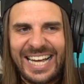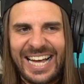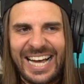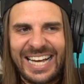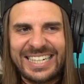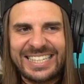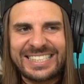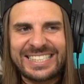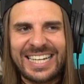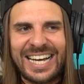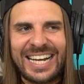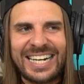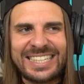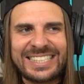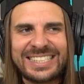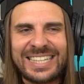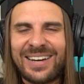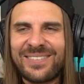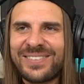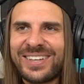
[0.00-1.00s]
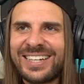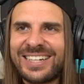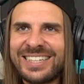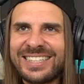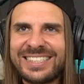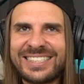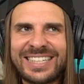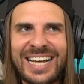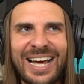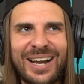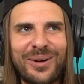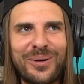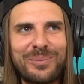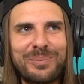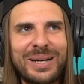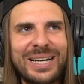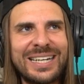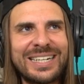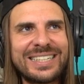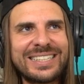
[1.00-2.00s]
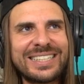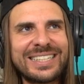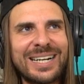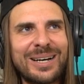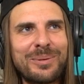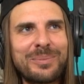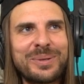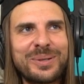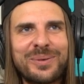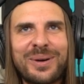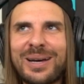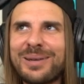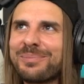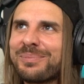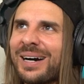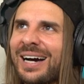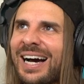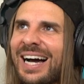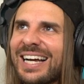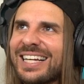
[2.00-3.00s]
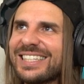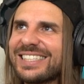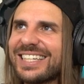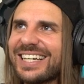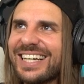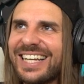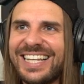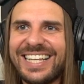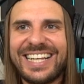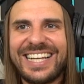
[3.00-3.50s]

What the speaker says: I just gotta stop getting shadow banned, and I'll be right behind you.